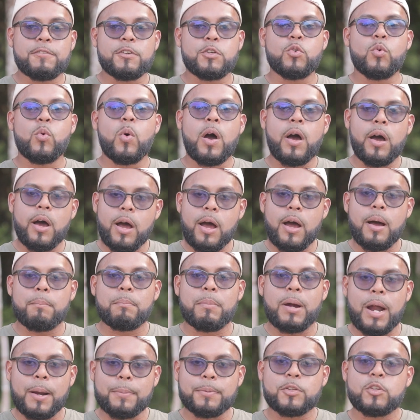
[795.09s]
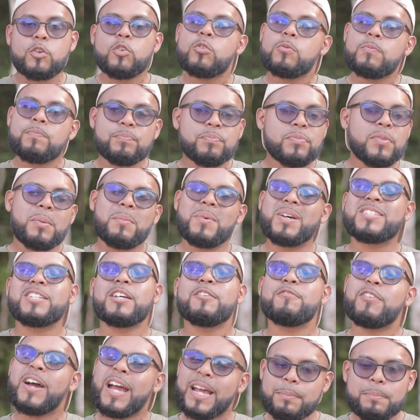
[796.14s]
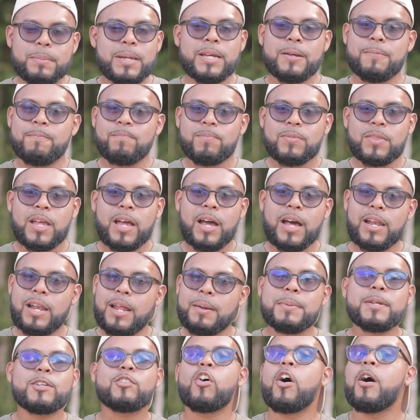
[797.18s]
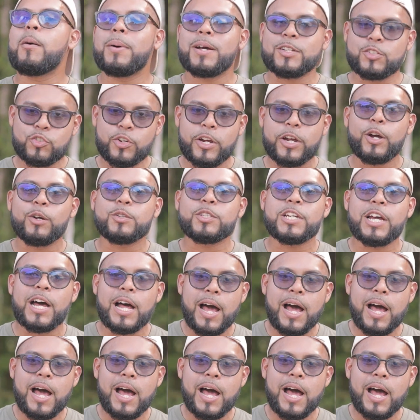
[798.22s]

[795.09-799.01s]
to do barbecue, must invite me and let me come and try out your